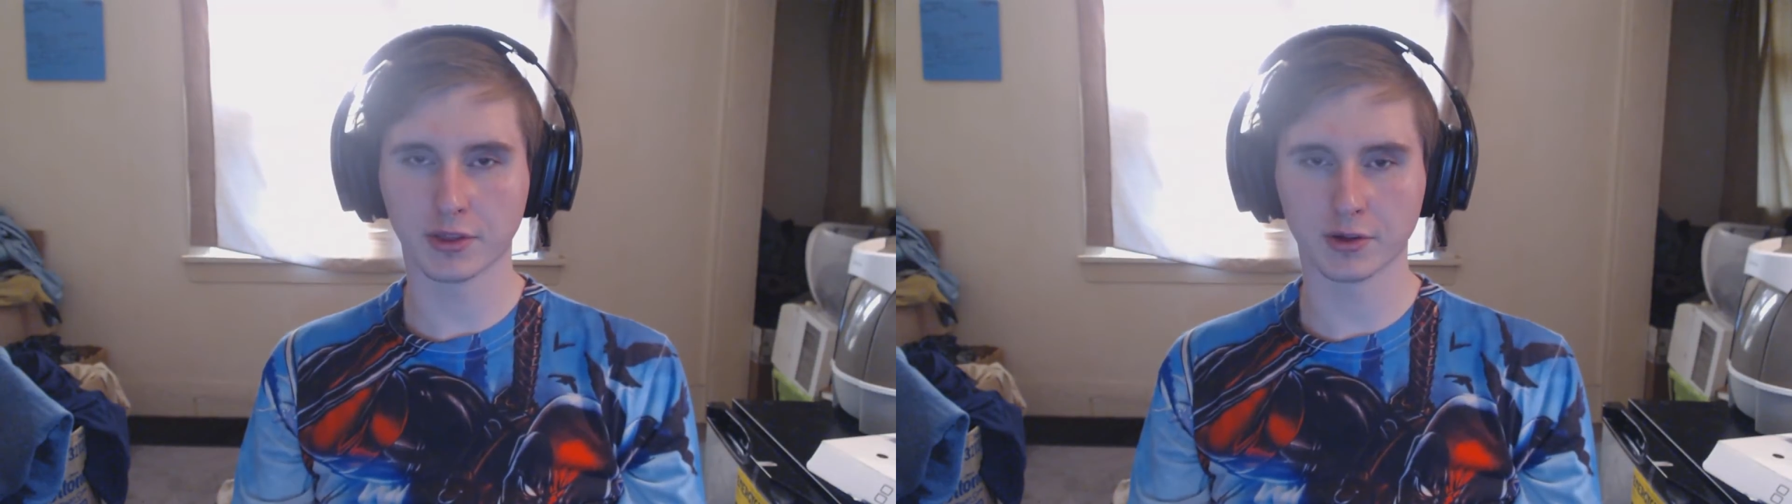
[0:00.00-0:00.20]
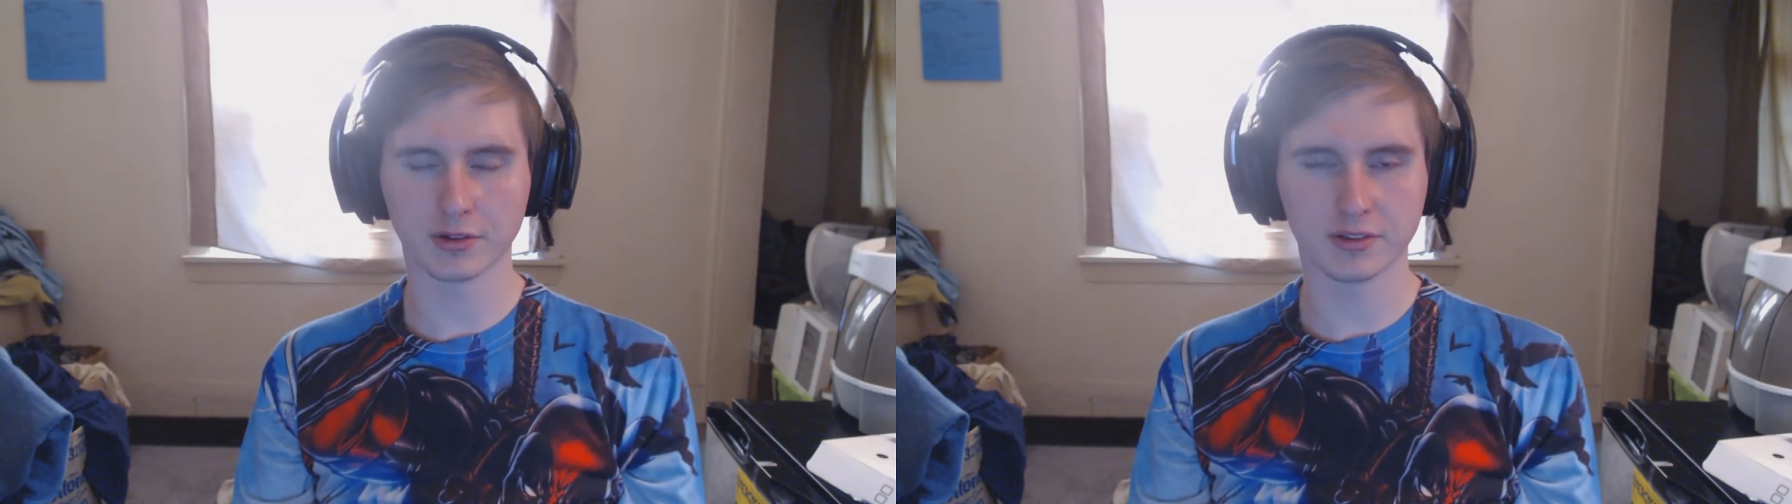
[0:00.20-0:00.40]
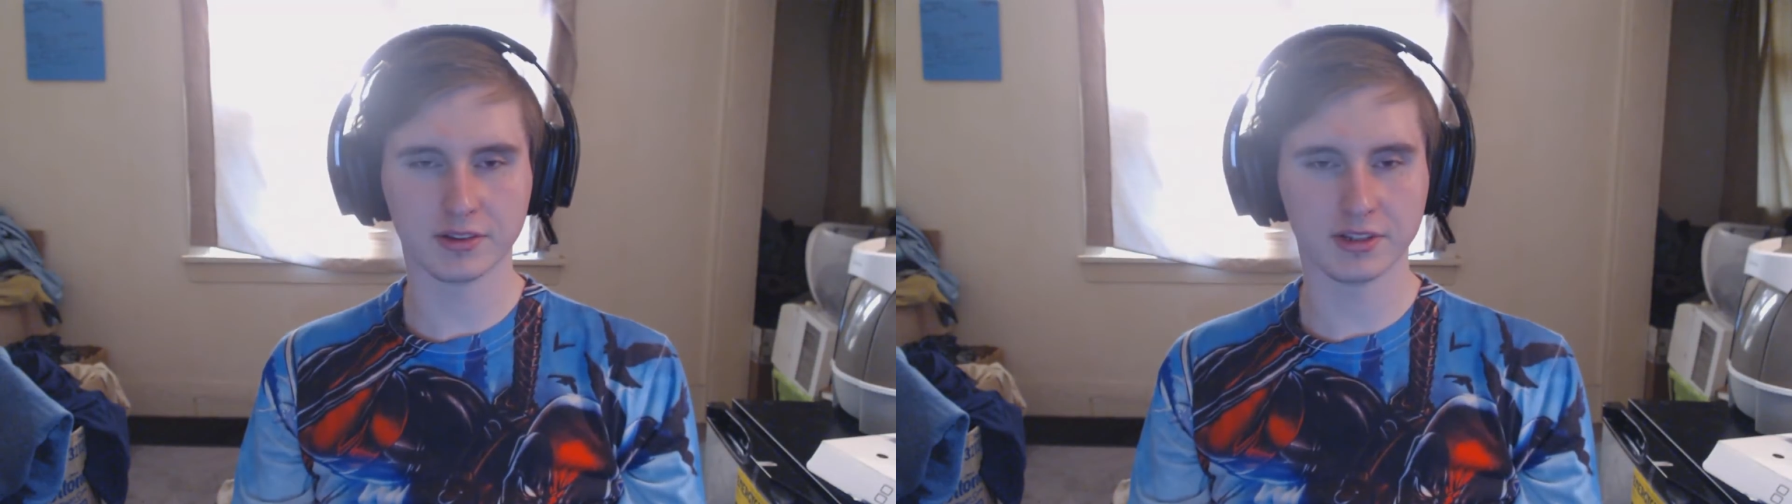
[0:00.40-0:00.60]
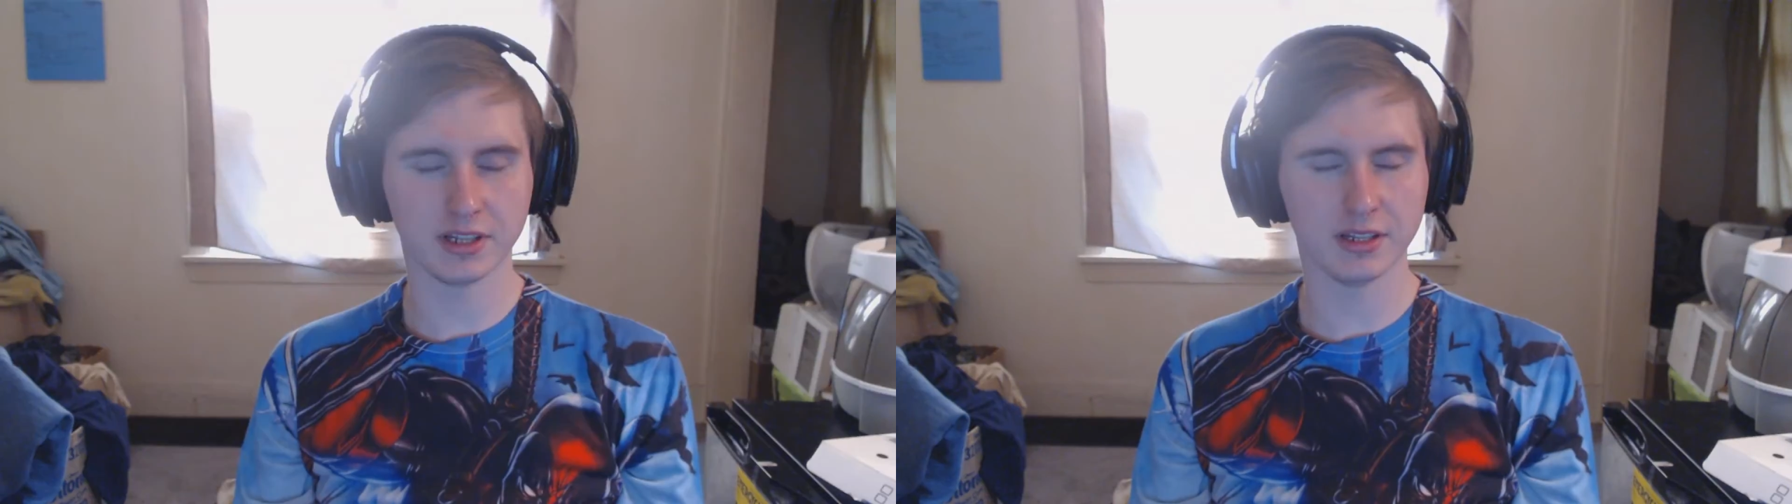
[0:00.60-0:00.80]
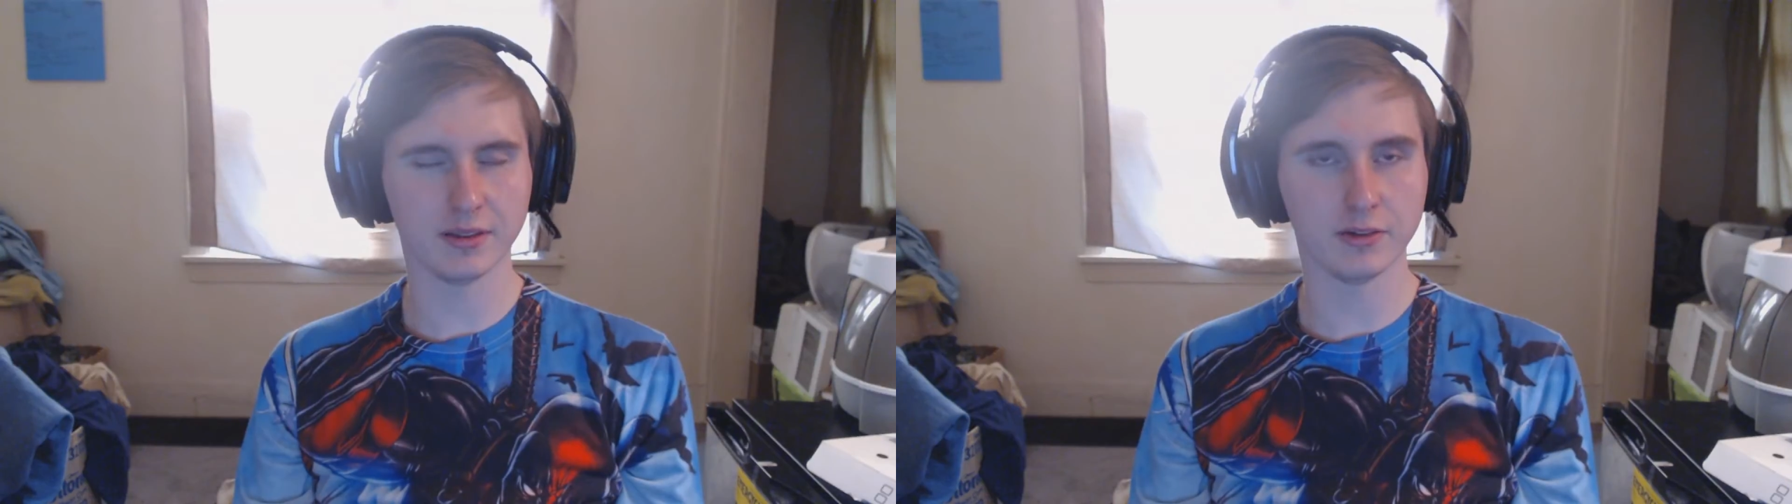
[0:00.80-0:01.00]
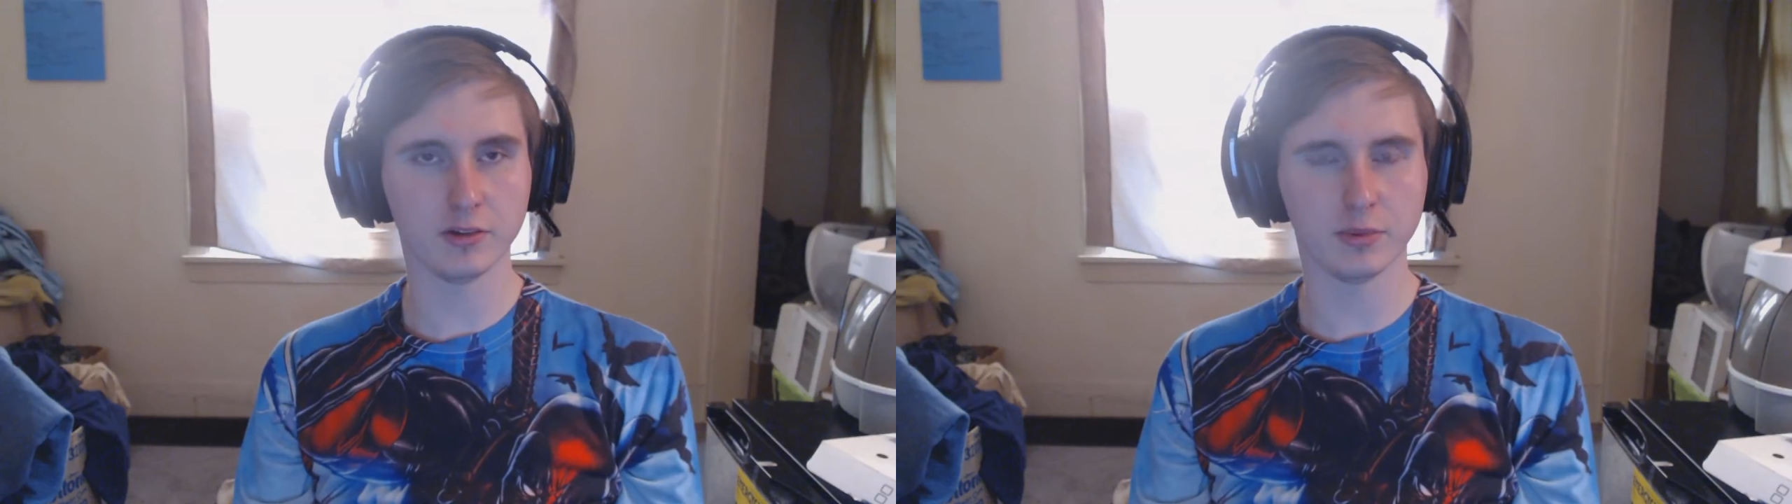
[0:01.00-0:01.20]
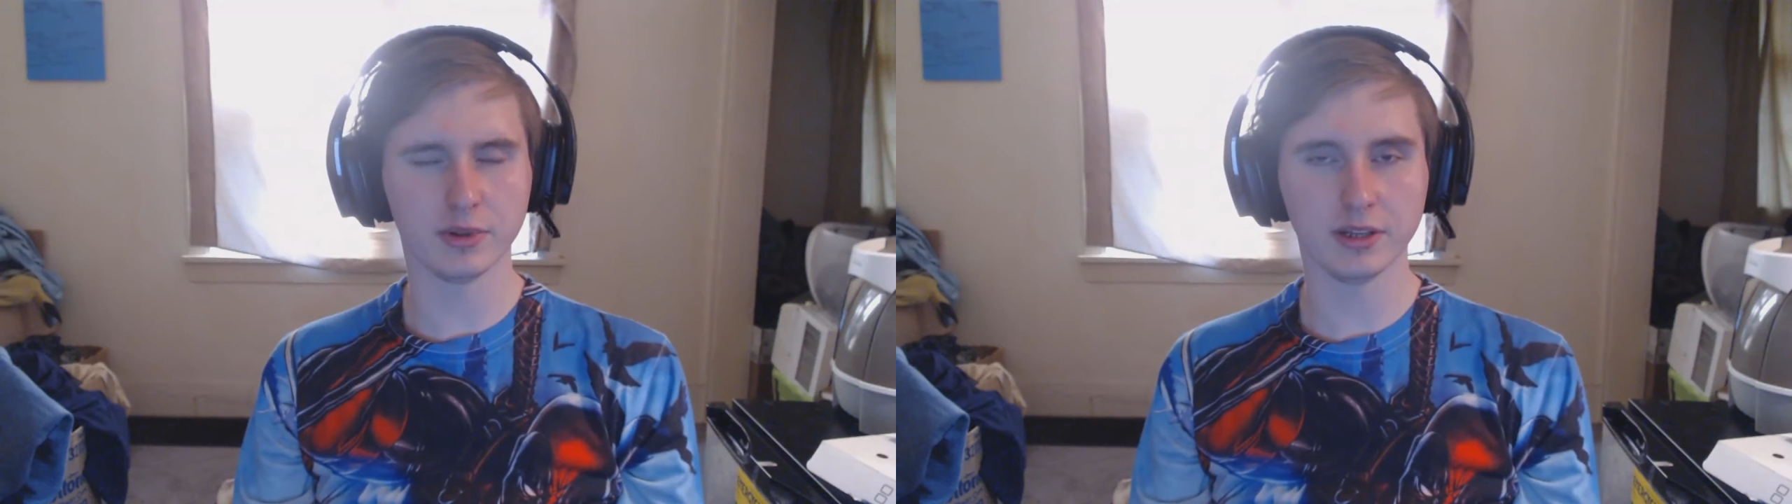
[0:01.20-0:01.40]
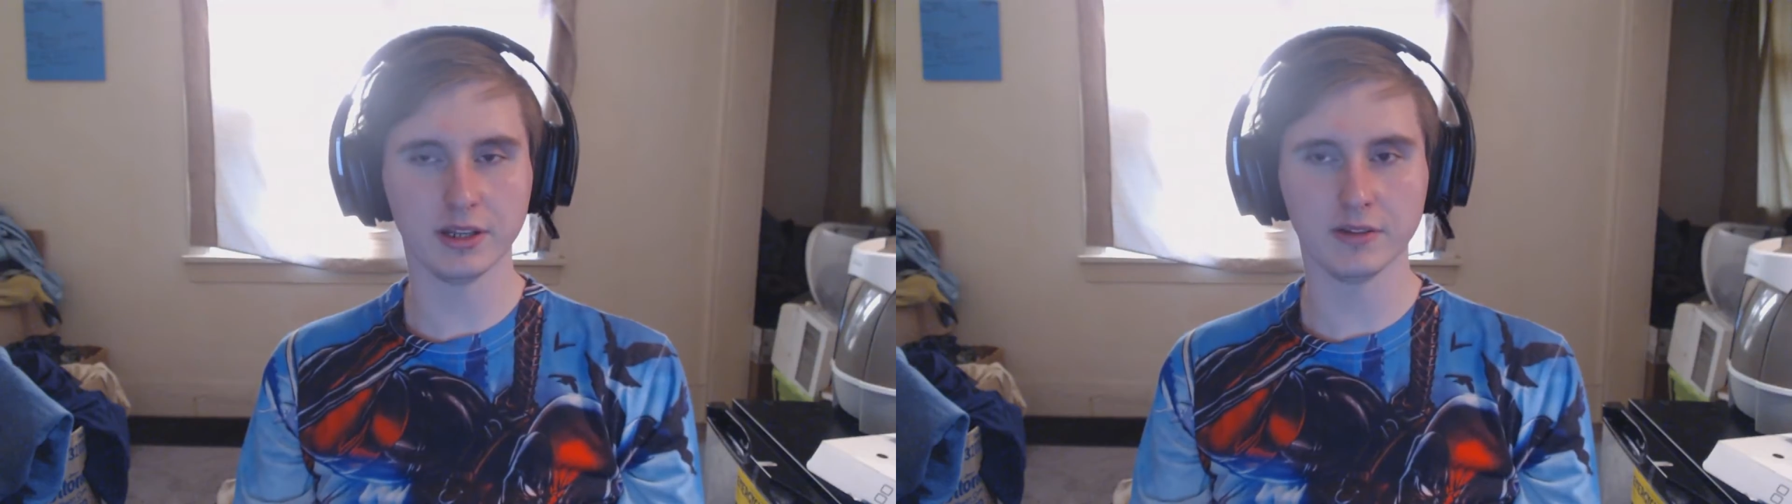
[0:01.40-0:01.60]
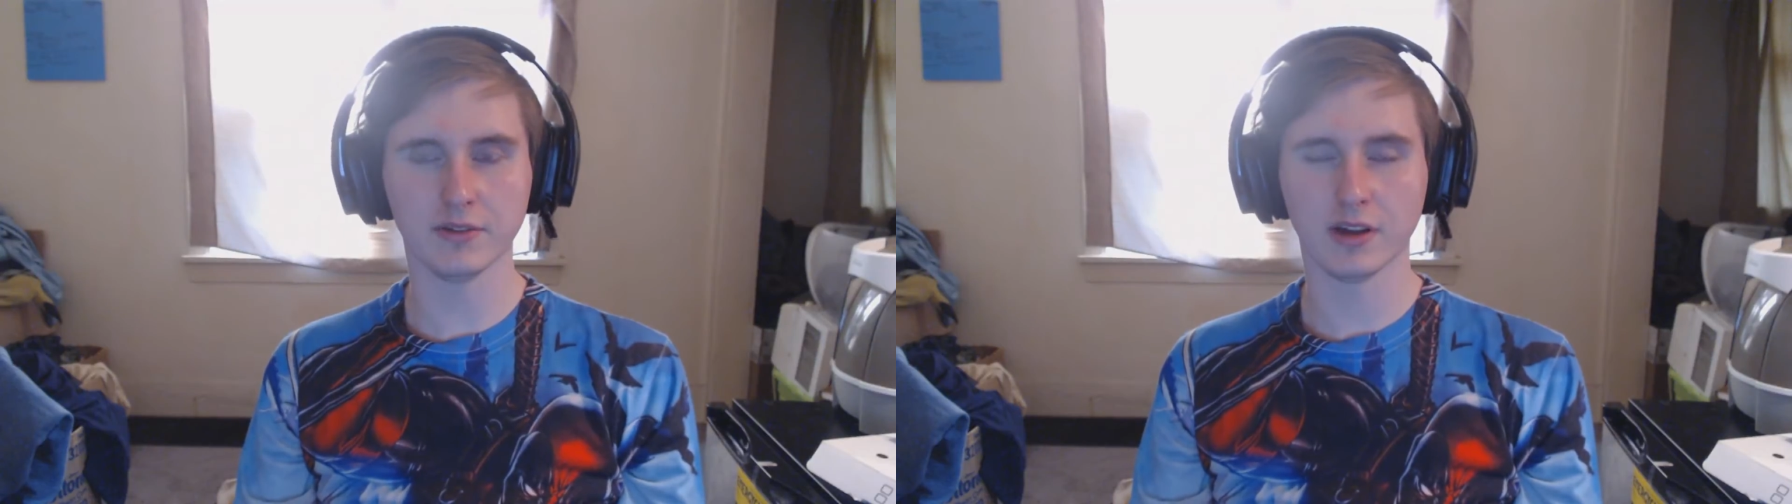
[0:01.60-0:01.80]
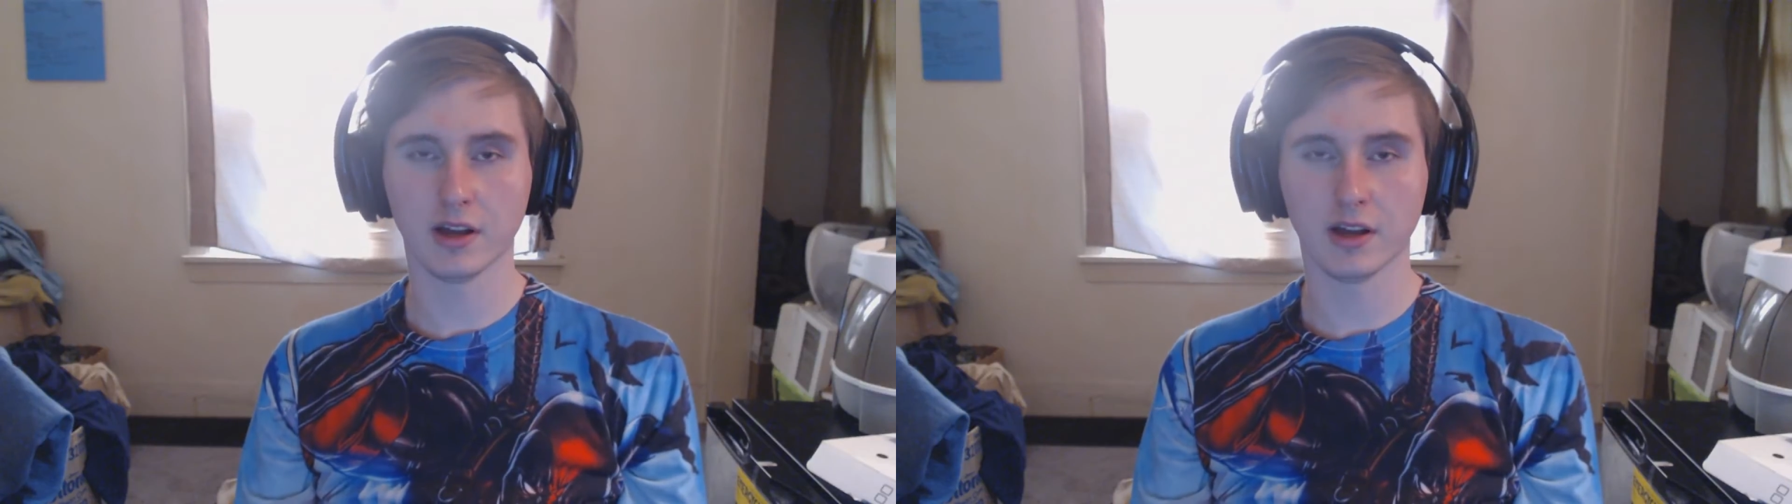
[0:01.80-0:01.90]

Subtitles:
13th, I do believe.